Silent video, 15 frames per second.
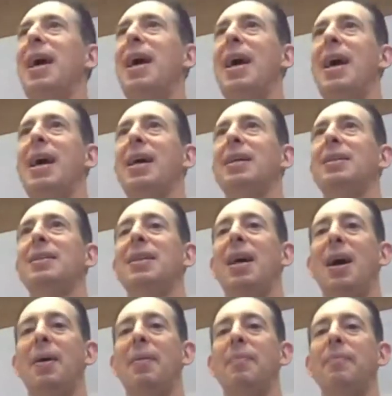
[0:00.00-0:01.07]
And
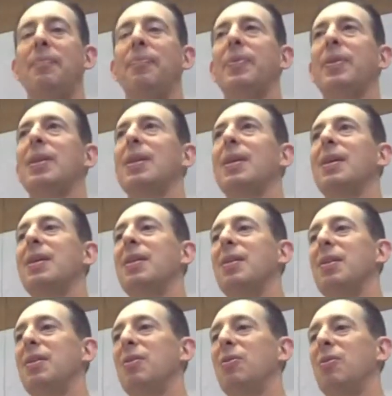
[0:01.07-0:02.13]

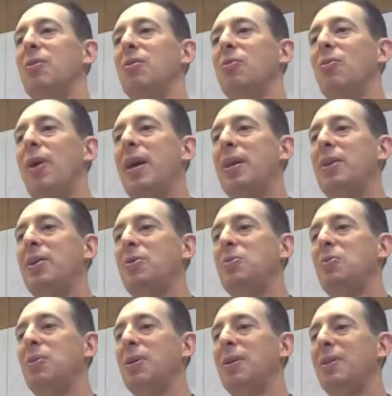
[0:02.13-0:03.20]
the way
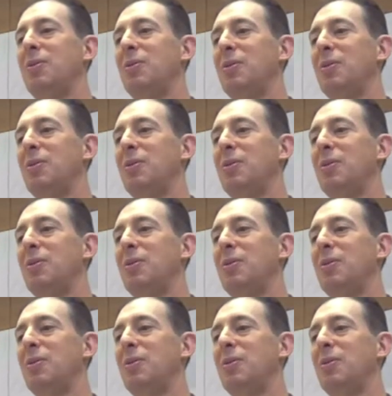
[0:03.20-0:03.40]
you